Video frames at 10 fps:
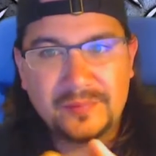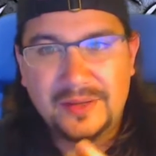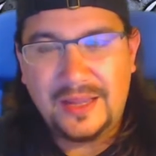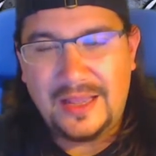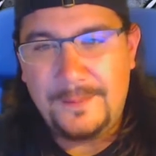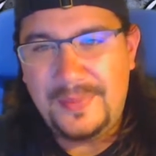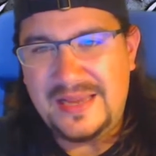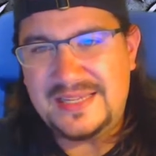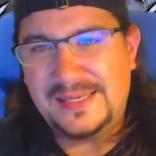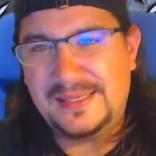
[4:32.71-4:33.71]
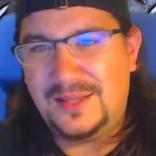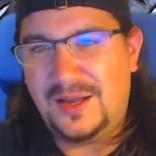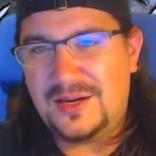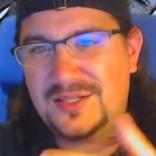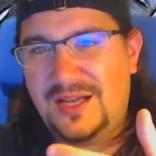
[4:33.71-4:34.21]
and basically
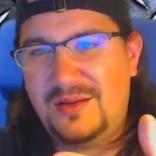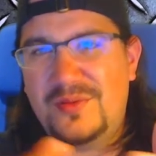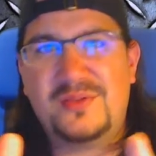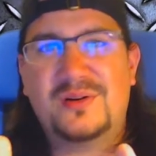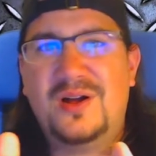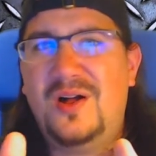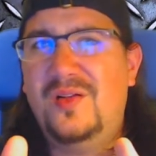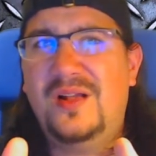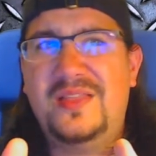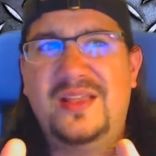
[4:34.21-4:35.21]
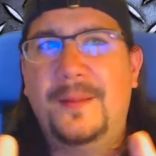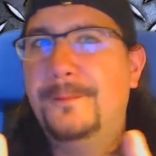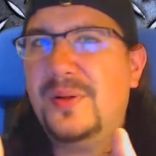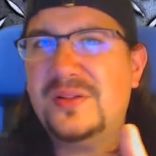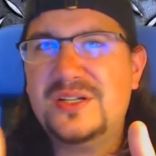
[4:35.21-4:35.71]
locks on what they're calling, I think, a
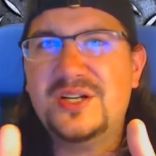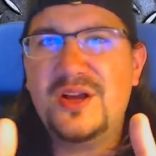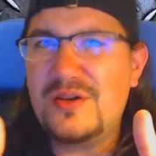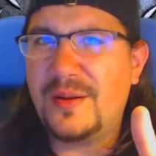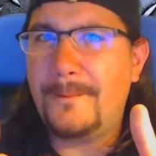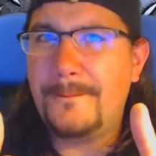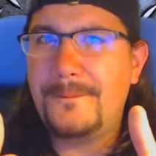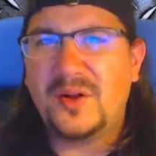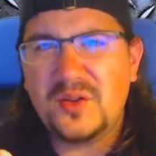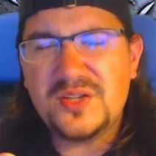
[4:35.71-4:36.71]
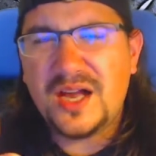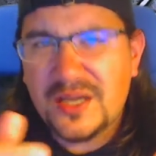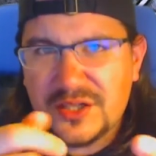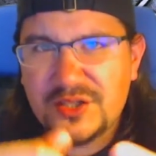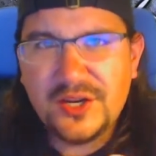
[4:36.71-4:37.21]
bully choke, a
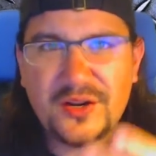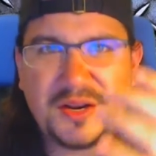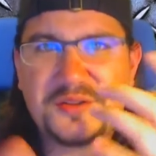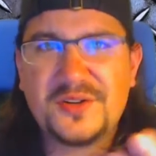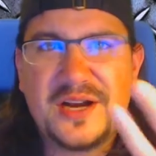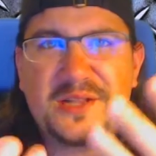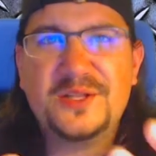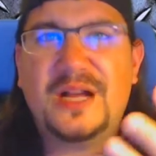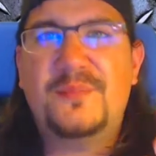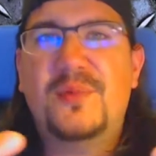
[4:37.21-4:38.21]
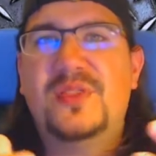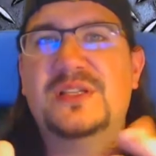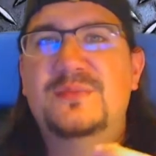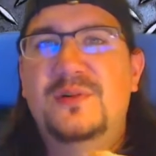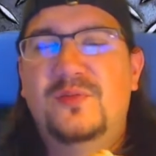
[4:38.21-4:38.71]
bulldog choke. I was trying to look up what
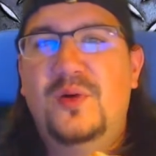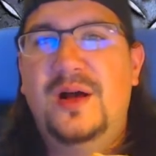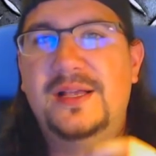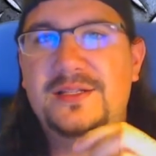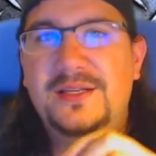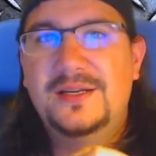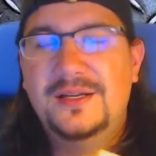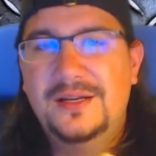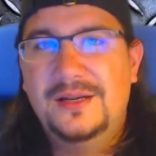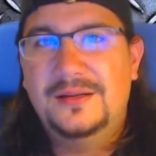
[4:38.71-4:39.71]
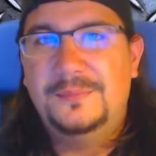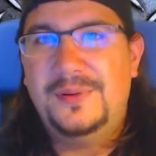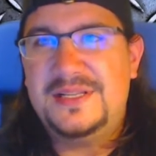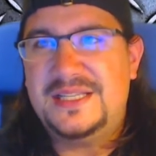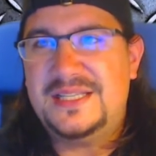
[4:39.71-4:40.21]
this move was,
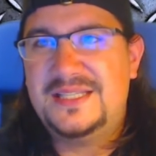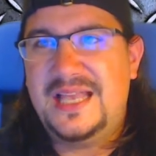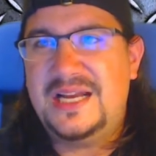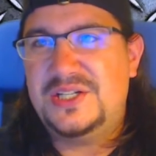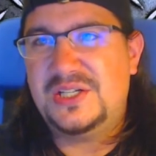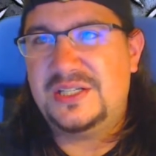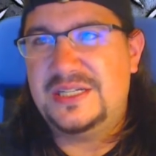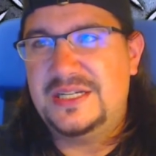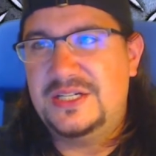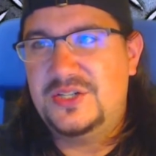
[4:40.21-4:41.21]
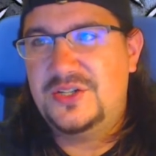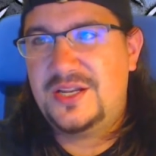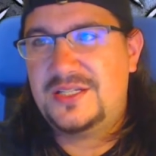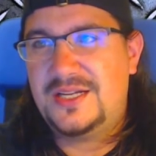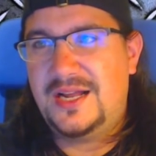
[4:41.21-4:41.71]
but it's essentially
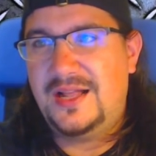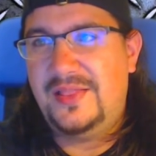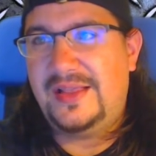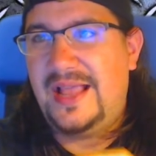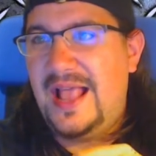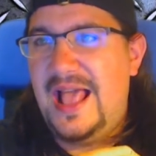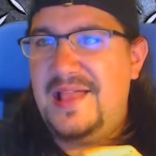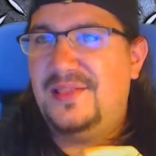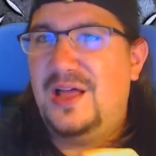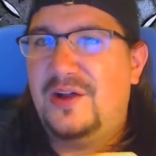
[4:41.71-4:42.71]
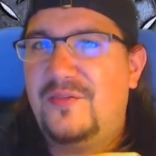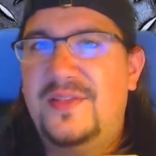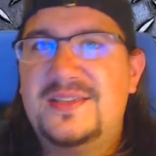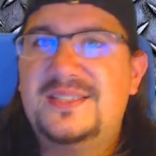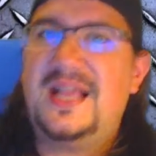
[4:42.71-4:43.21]
just like a headlock from
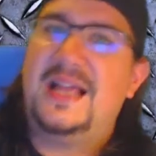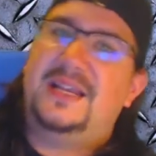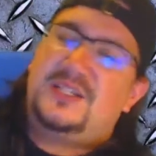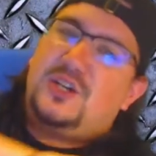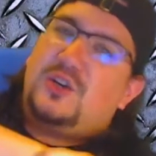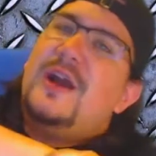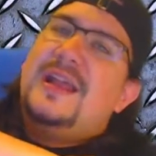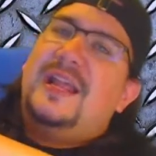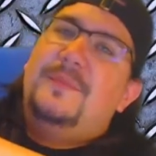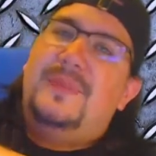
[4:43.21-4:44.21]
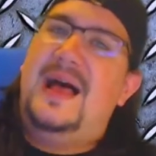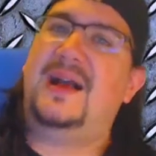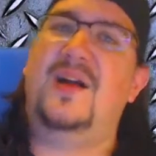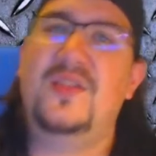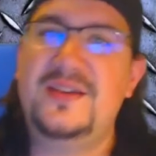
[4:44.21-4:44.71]
the side, gets cranking
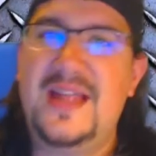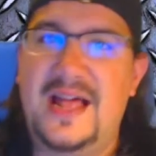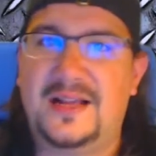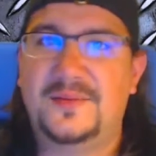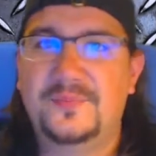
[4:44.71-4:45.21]
back on the neck.